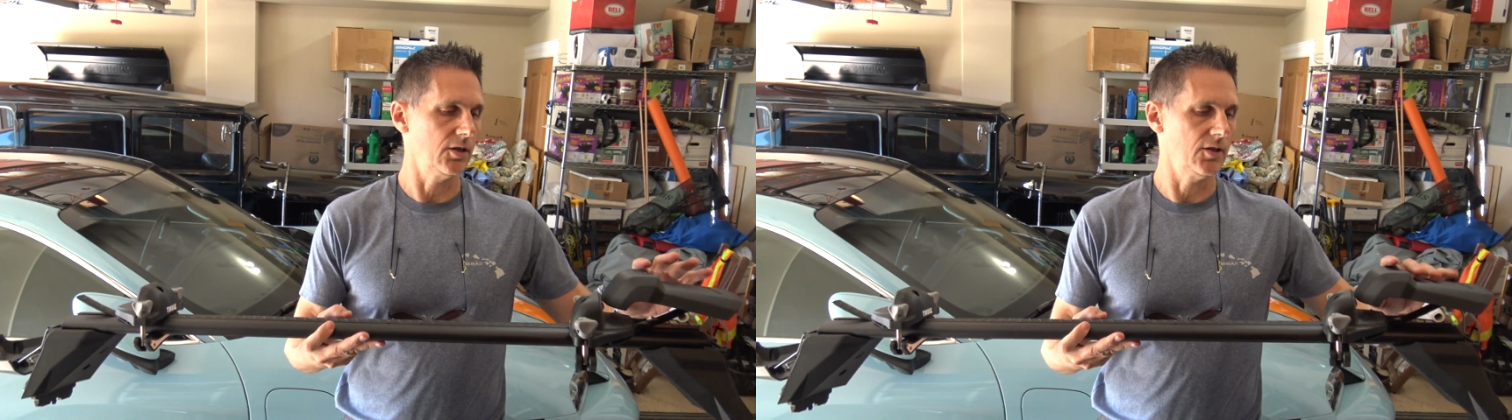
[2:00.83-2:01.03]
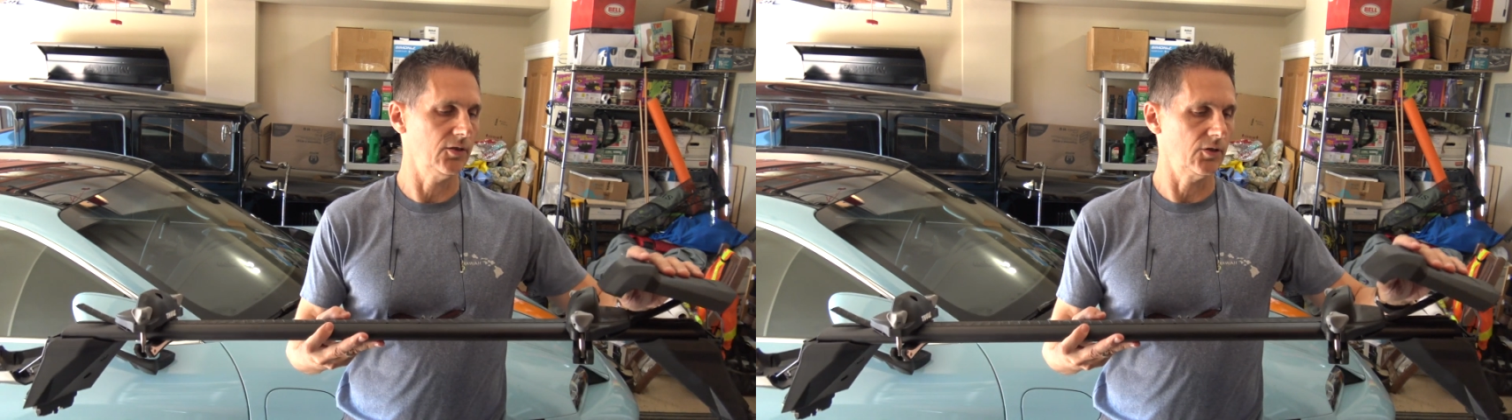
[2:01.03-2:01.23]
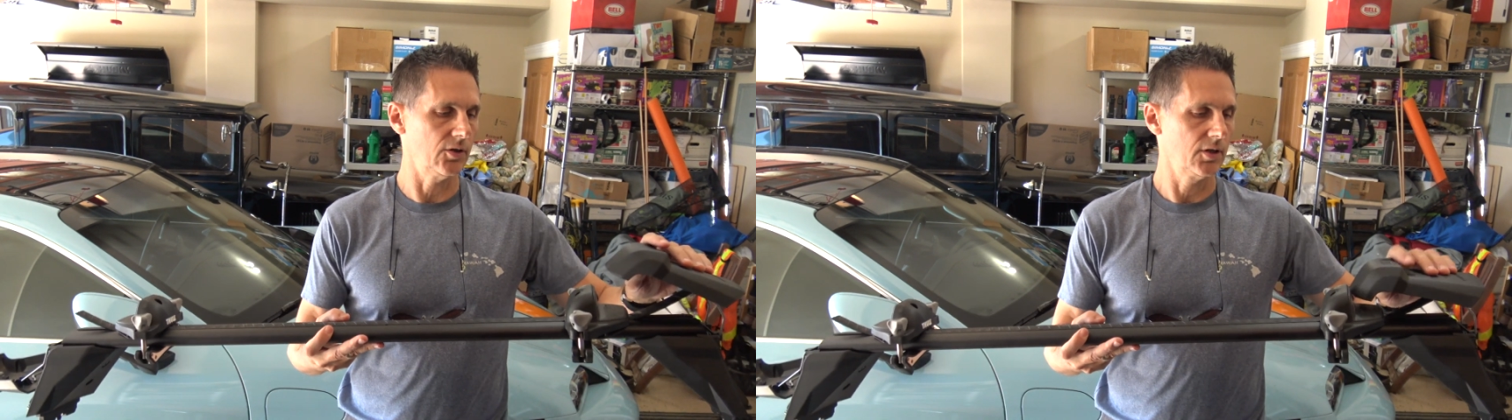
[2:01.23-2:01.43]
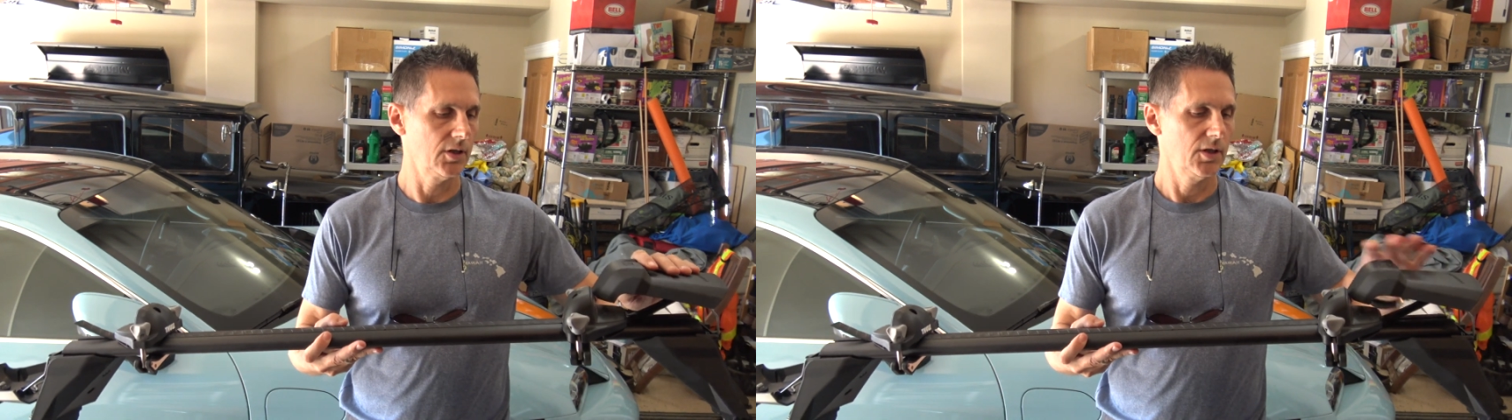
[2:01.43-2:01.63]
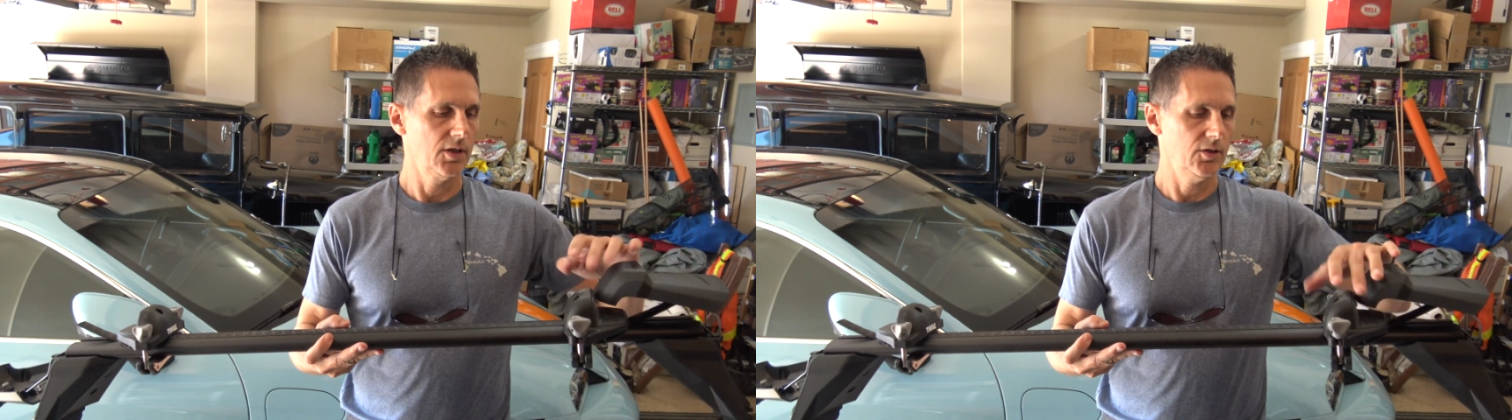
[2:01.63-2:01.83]
These
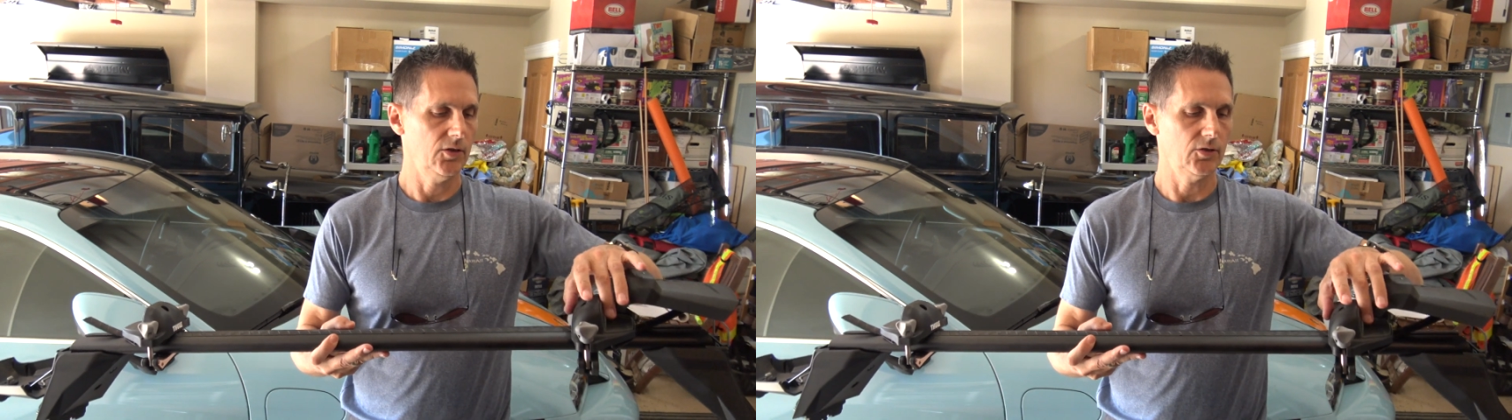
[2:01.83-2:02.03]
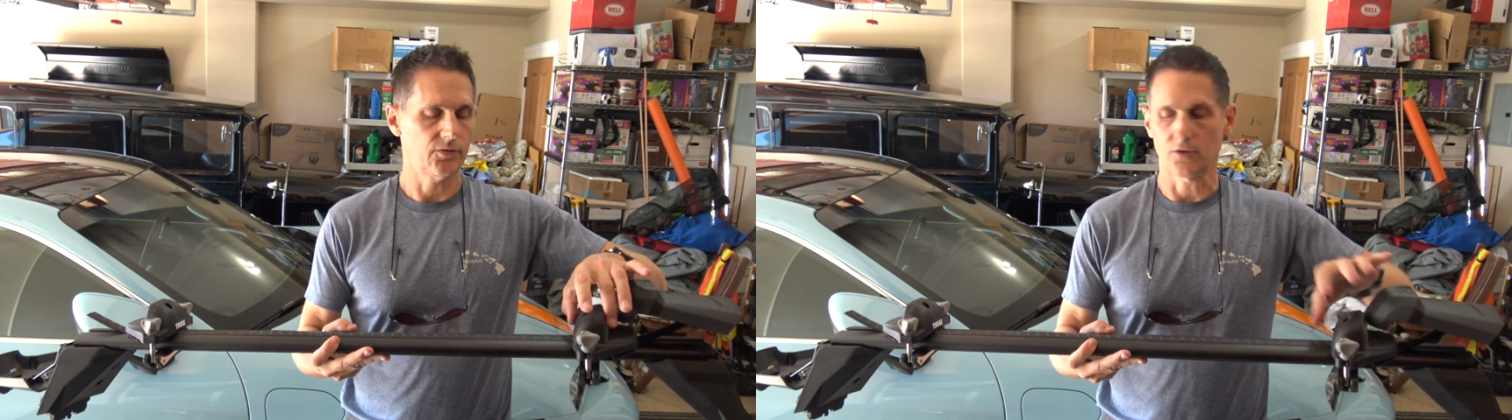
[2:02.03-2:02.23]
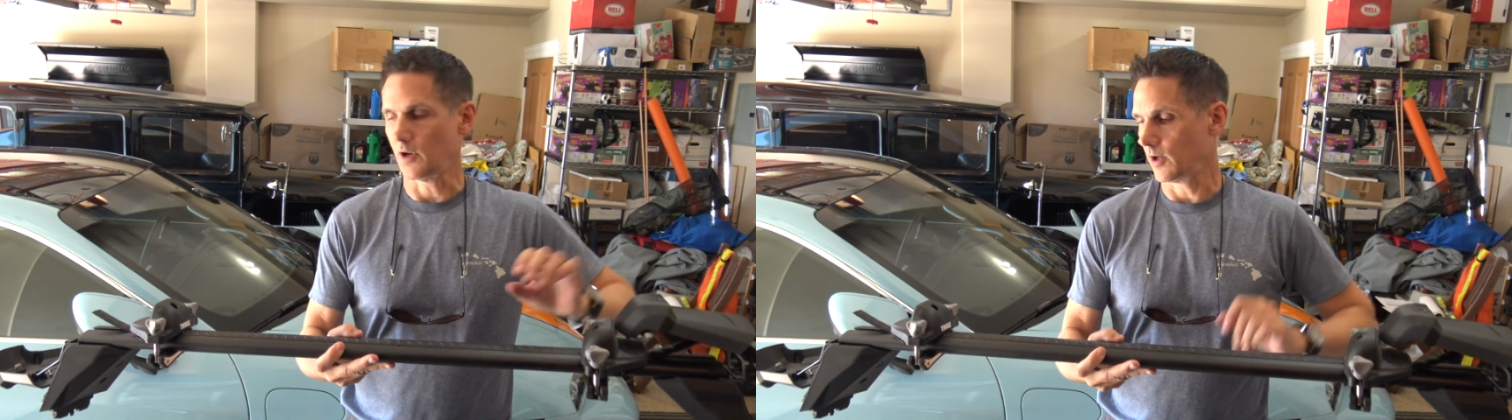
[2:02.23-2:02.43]
are for our